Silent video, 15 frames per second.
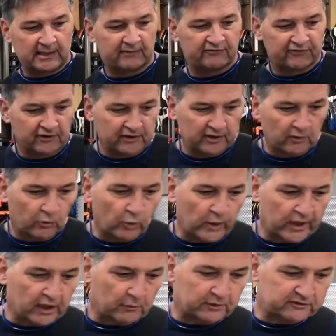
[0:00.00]
I'm very
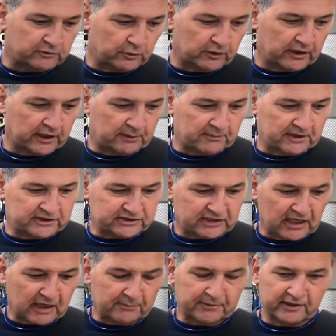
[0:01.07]
aware of what's going on in my
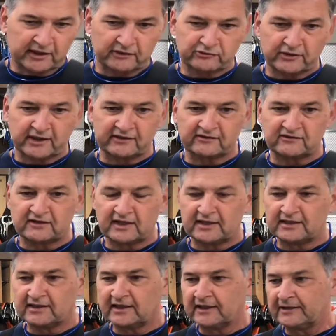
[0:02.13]
shop, and I try to stay